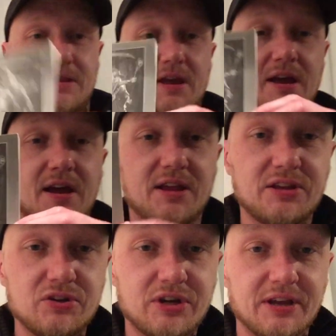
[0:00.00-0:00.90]
and
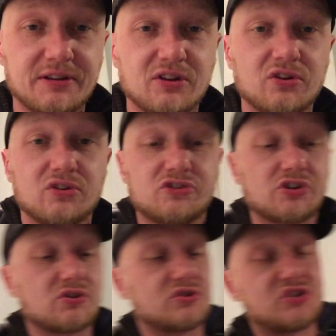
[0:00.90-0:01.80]
you can
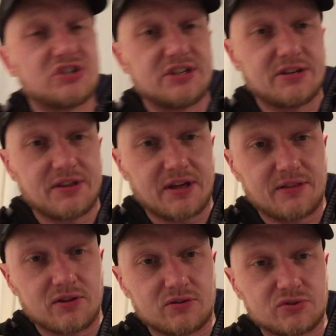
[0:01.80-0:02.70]
also see that
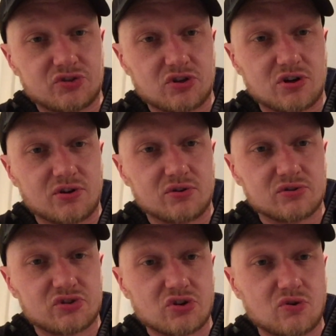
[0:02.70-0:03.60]
those are
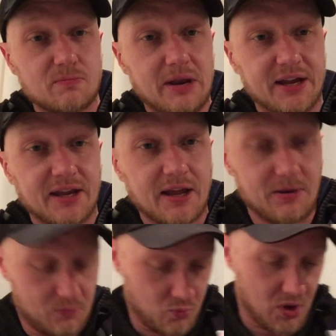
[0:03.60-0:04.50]
also black
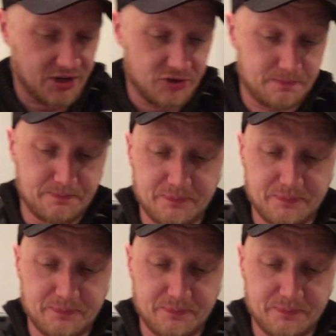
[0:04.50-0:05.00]
and white.